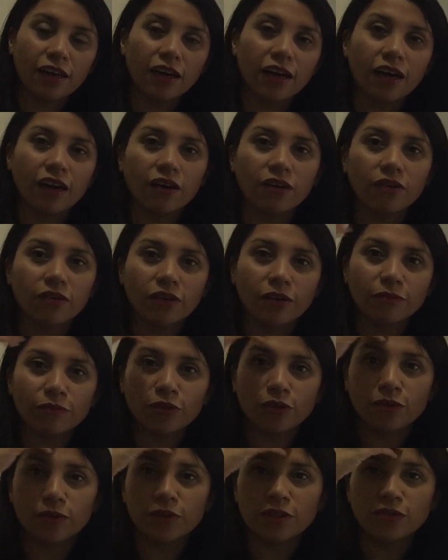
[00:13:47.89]
how I'm
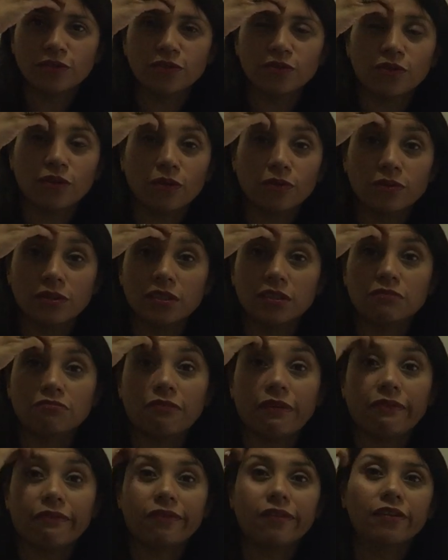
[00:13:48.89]
going to notice
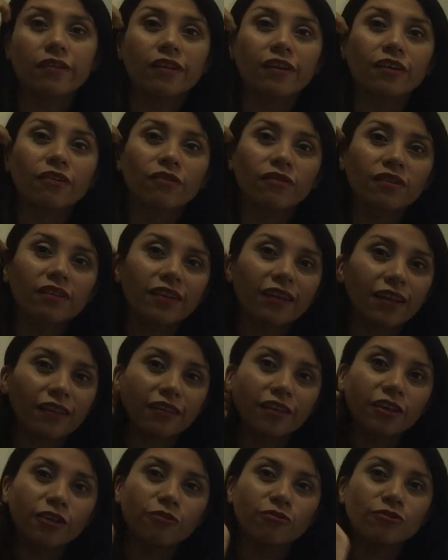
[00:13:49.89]
whether they could
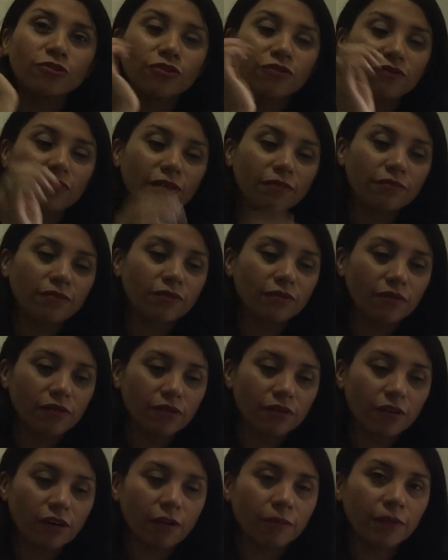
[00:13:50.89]
get the use of them,
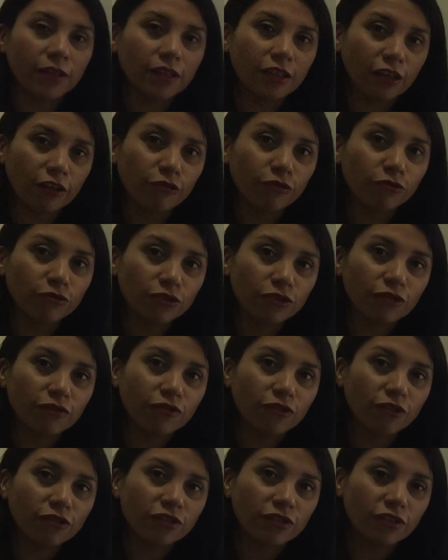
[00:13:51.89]
the use
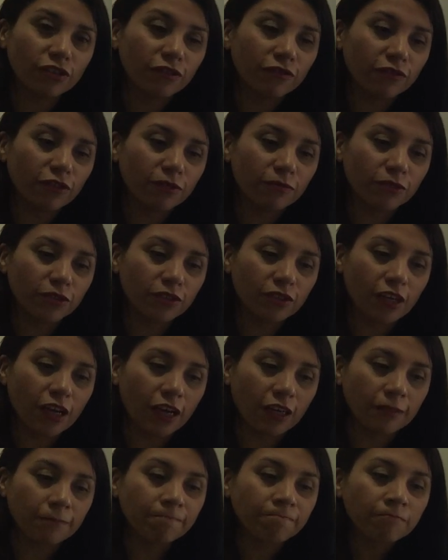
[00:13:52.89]
of causative verbs or
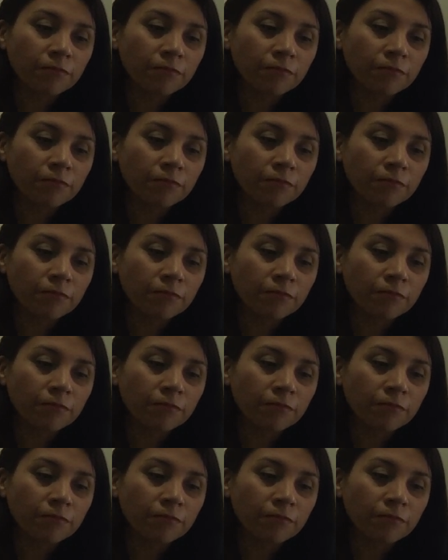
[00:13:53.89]
not.